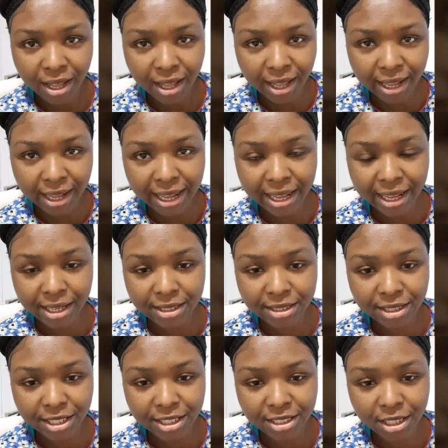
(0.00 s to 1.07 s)
Hi
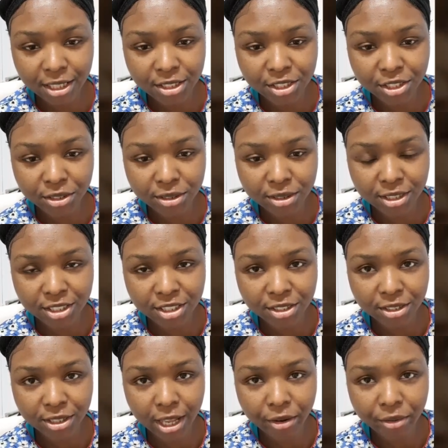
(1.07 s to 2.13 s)
guys, this is your
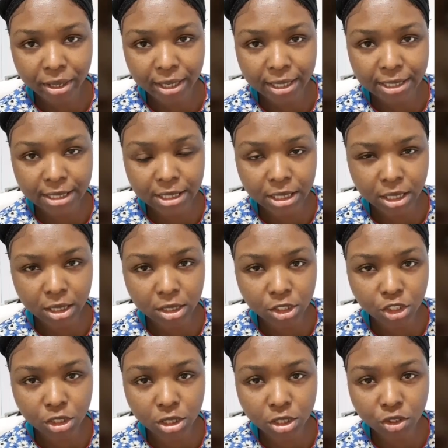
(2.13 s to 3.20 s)
sister Kerry-Ann Gideon in
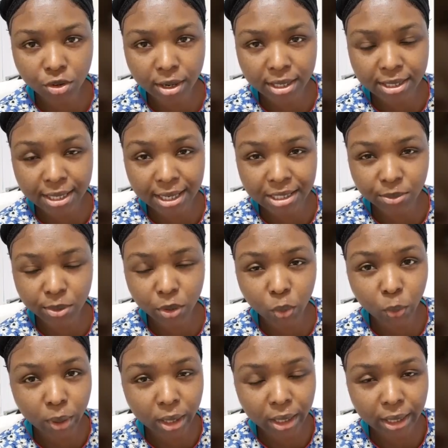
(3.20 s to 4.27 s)
Jesus Christ. Guys, I want to
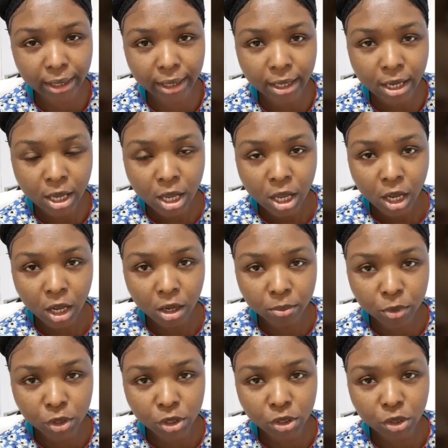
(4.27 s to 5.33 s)
quickly
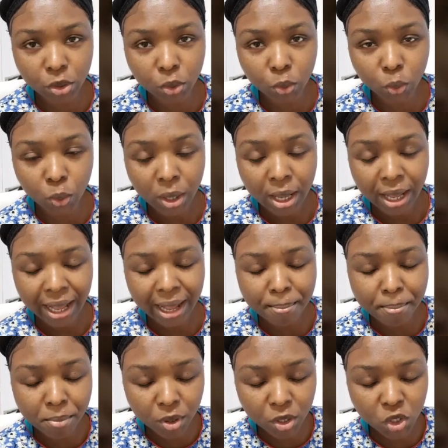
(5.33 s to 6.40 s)
come to you. I
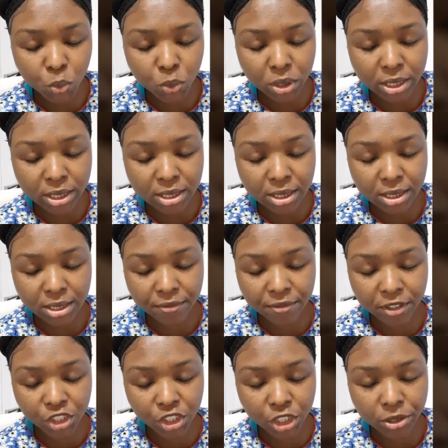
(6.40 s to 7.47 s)
must release this
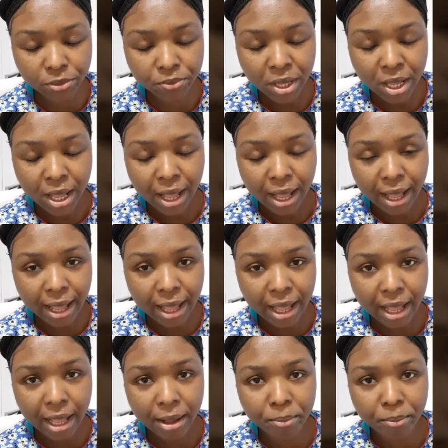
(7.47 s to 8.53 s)
vision
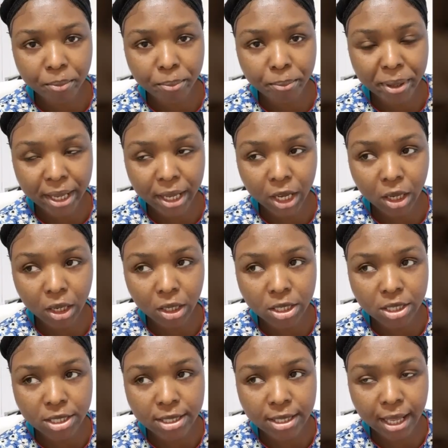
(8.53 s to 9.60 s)
um,
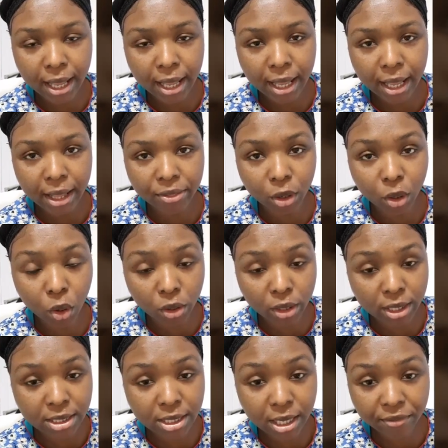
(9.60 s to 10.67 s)
because uh, the
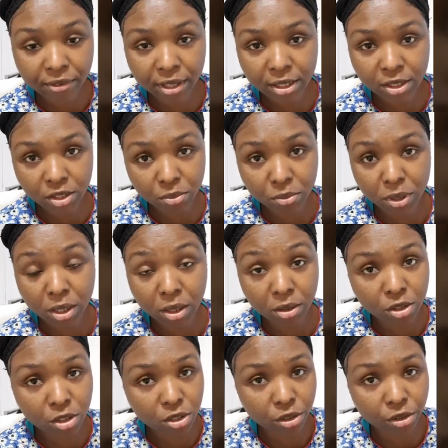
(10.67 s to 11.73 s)
Lord has given it to me
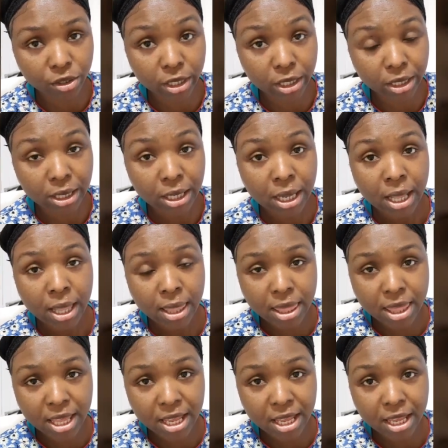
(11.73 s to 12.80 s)
concerning
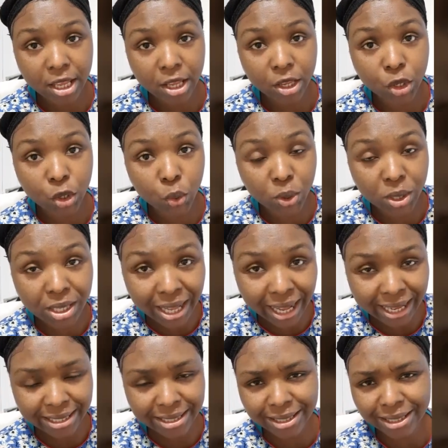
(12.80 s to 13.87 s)
the
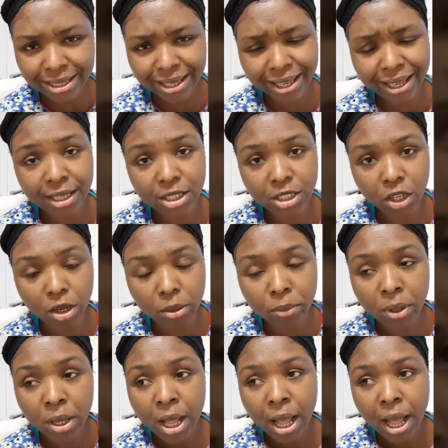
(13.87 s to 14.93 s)
United
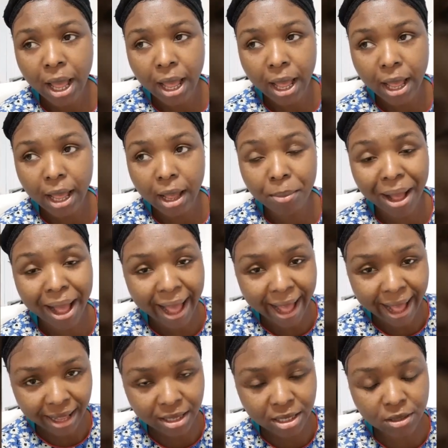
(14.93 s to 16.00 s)
Kingdom. Um, I
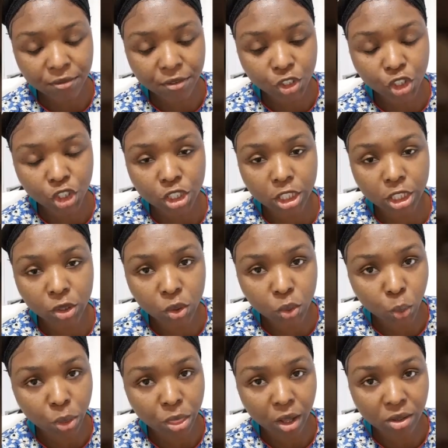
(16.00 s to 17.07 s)
had this vision in
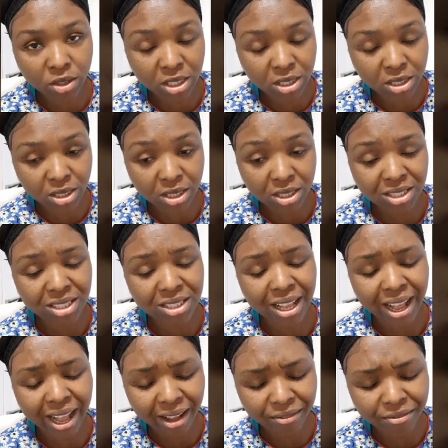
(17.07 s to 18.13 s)
2016.
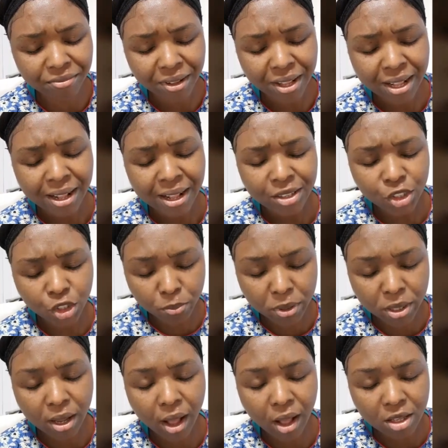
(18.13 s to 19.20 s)
I've to
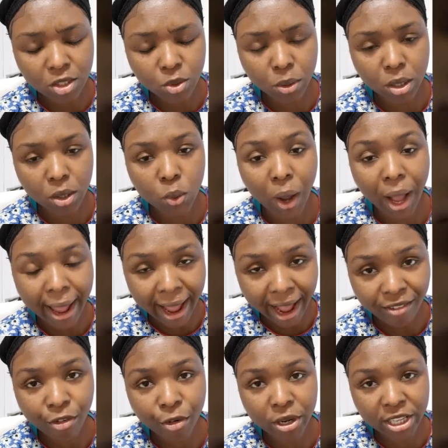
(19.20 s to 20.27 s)
be honest with you, I
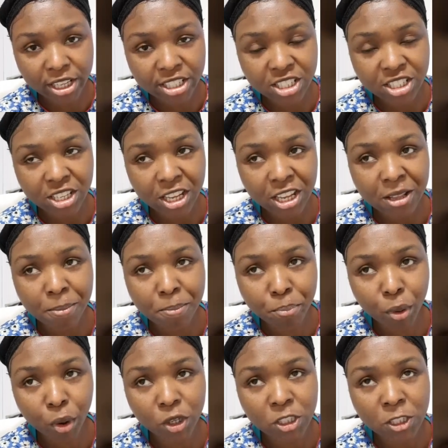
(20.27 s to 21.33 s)
have released it,
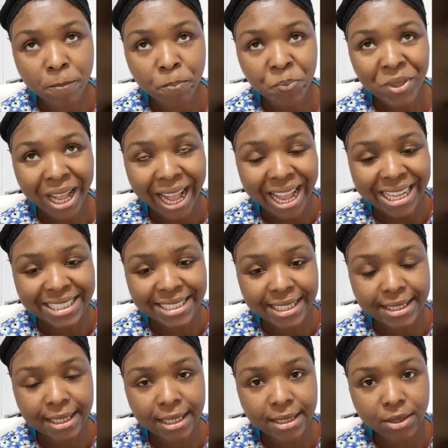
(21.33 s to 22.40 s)
but I
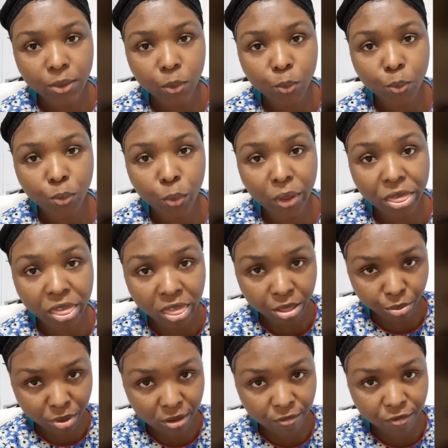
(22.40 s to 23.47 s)
did it with
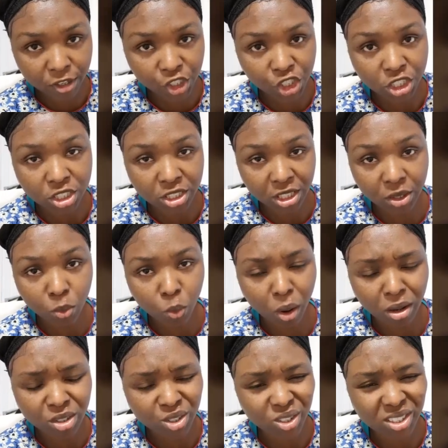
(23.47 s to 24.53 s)
three visions in
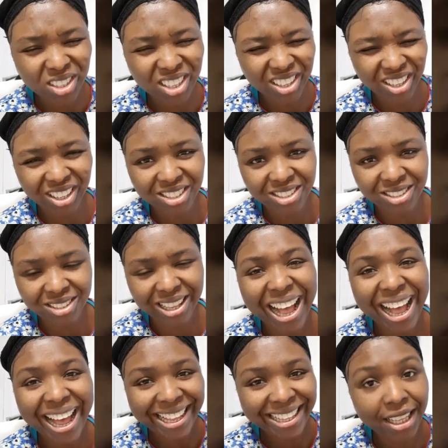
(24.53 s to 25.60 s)
one. So it's
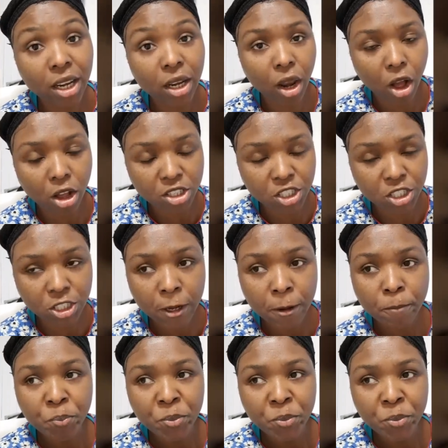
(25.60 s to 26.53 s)
kind of lost.